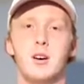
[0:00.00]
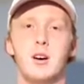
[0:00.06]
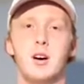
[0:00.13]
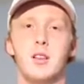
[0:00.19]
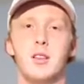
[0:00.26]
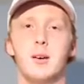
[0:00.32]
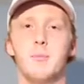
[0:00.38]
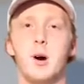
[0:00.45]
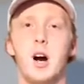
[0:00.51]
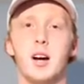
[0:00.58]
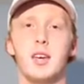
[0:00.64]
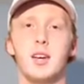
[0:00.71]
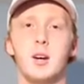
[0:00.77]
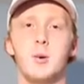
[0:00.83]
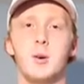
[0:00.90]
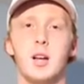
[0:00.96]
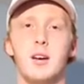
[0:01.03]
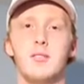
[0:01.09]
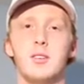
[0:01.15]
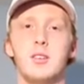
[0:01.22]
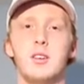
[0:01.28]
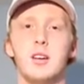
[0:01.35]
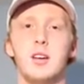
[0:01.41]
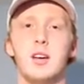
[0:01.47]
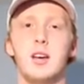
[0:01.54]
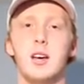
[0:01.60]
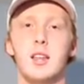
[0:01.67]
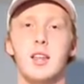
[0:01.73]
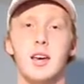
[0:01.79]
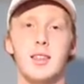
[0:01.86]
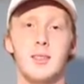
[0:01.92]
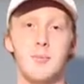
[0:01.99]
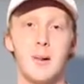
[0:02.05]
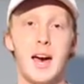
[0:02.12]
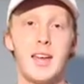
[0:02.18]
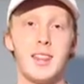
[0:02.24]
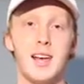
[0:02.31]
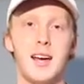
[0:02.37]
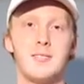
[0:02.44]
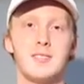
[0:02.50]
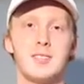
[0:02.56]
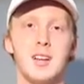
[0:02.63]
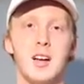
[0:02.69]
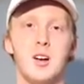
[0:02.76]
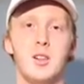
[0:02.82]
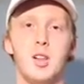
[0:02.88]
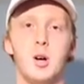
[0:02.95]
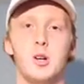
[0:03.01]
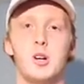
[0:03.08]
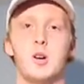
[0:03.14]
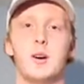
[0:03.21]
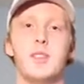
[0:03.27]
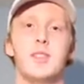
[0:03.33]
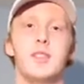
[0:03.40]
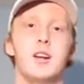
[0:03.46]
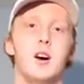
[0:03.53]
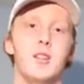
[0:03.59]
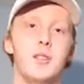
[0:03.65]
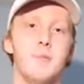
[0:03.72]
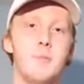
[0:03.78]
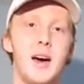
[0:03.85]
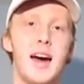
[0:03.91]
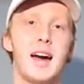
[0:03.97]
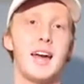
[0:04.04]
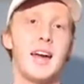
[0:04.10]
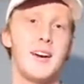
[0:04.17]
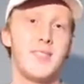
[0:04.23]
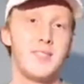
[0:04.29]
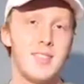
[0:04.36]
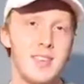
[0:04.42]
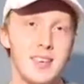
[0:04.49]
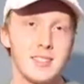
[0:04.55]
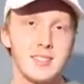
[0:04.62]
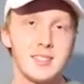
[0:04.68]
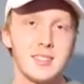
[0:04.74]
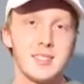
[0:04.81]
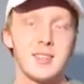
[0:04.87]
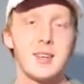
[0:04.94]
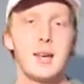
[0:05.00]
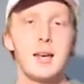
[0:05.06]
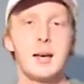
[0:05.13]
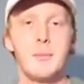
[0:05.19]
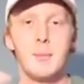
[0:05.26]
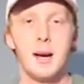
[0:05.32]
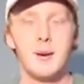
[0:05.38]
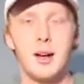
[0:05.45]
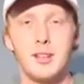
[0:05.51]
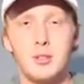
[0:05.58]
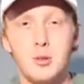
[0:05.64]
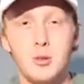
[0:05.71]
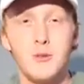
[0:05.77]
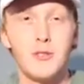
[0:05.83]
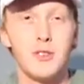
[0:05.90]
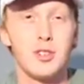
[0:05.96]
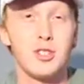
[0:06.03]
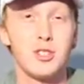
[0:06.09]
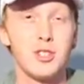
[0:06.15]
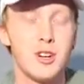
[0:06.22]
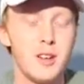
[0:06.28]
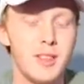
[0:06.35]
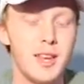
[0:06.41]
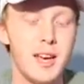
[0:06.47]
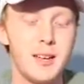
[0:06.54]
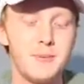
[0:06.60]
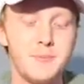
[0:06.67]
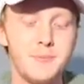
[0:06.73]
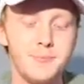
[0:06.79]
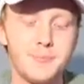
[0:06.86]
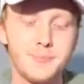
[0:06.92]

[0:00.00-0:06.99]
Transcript: on the pocket or whatever, like the Bad Lifestyle logo, and then on the back have this, but I'm not too for sure on that.